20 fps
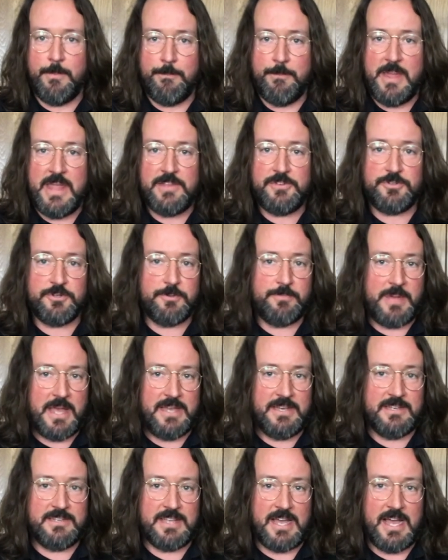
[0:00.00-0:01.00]
major
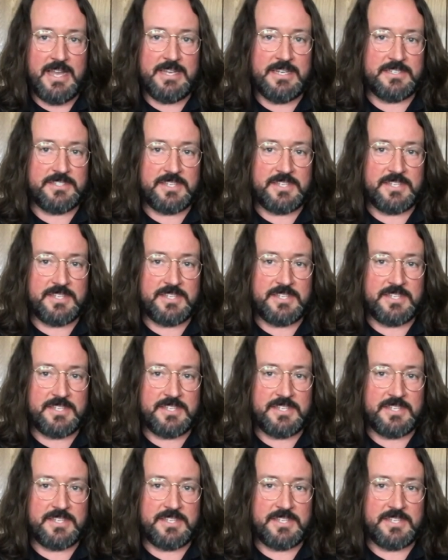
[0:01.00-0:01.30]
pentatonic